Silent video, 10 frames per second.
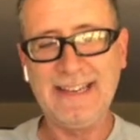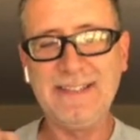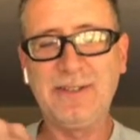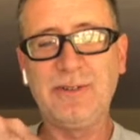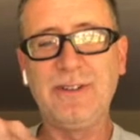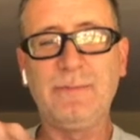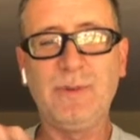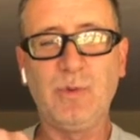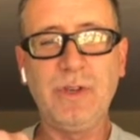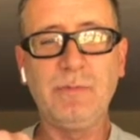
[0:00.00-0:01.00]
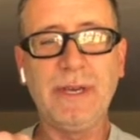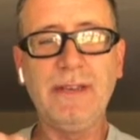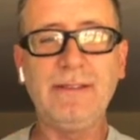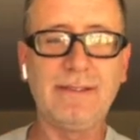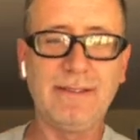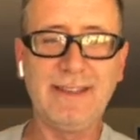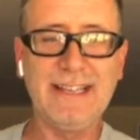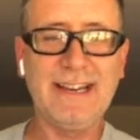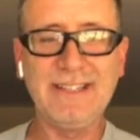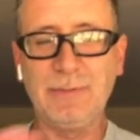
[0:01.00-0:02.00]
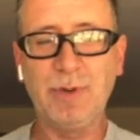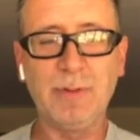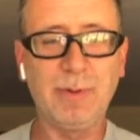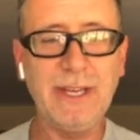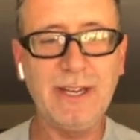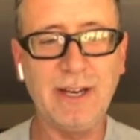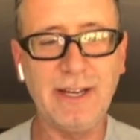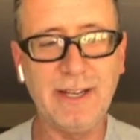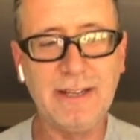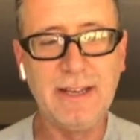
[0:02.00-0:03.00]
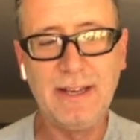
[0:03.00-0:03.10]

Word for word: I shortened up the wheelbase, and now I just put a plate on it.